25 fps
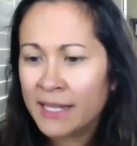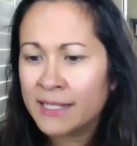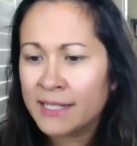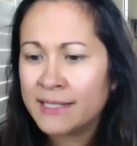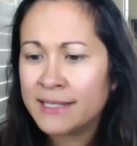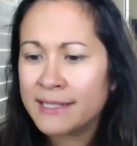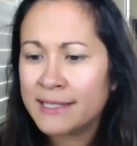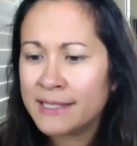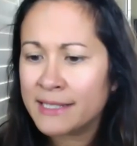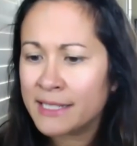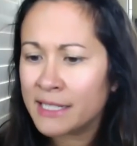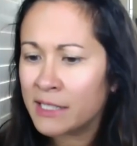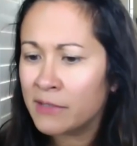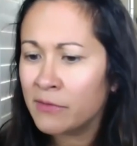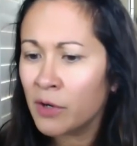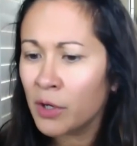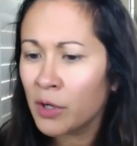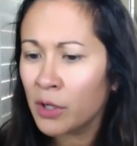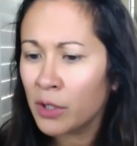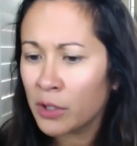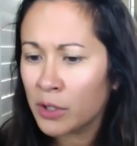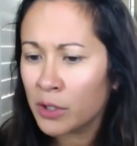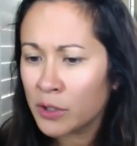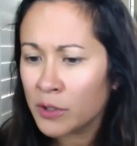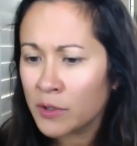Steve
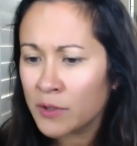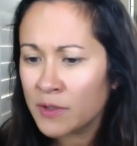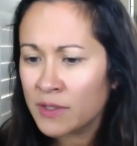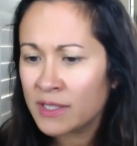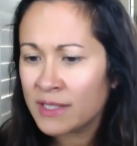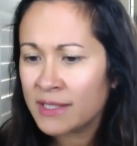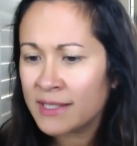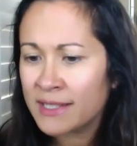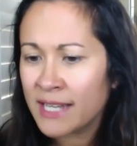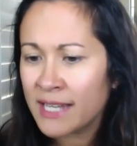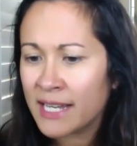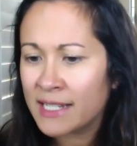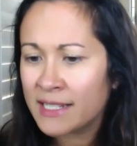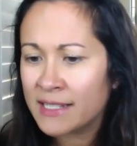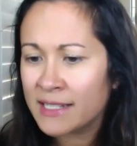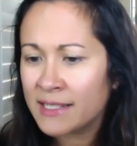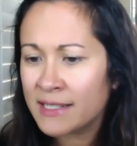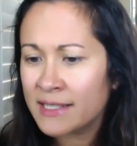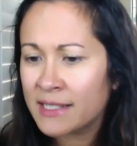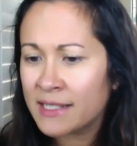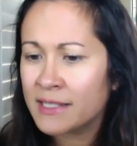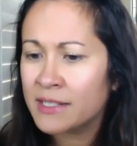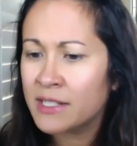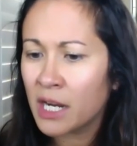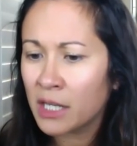Hurst
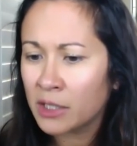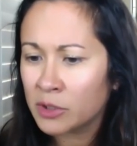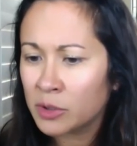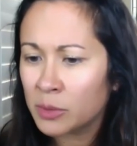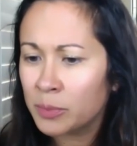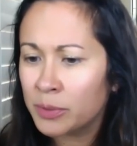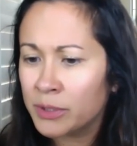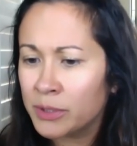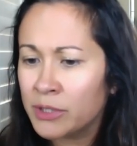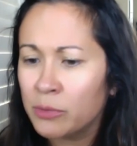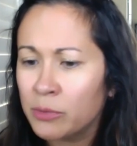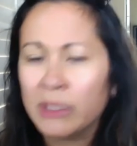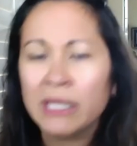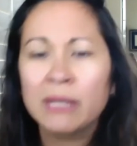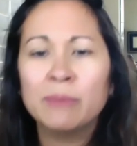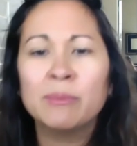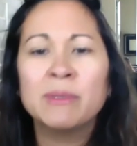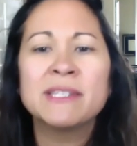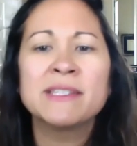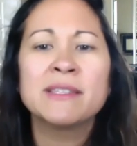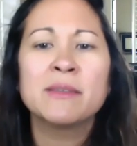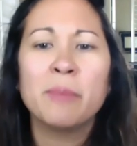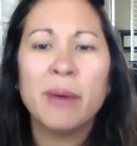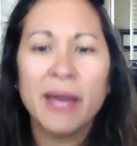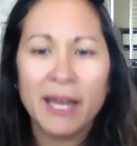says Dr. Pedouim
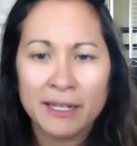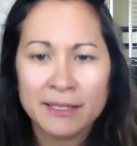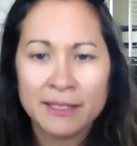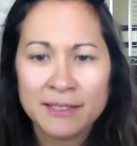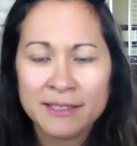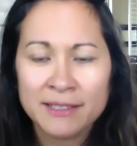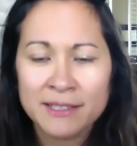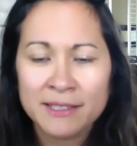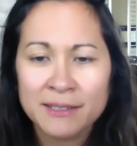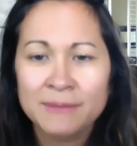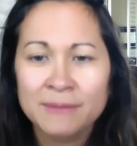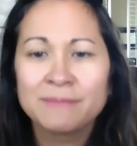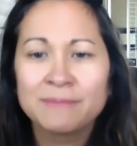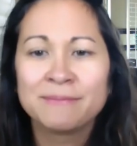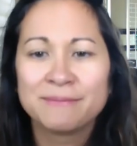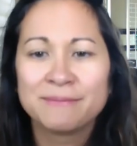is the best.